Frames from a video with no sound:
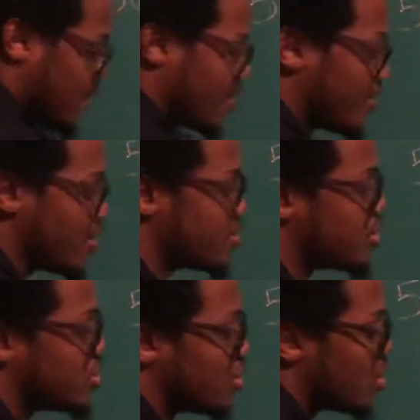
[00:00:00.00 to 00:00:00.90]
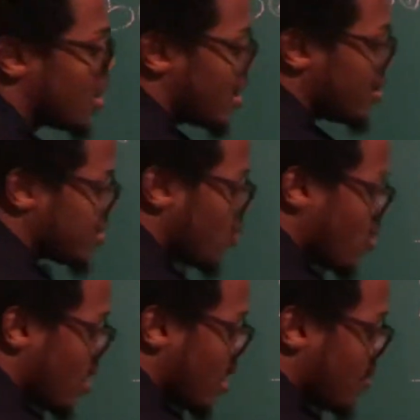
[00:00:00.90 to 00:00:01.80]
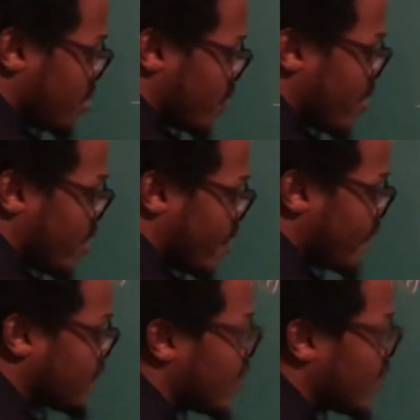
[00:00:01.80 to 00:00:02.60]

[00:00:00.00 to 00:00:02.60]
There's a 1. I'll put it right here.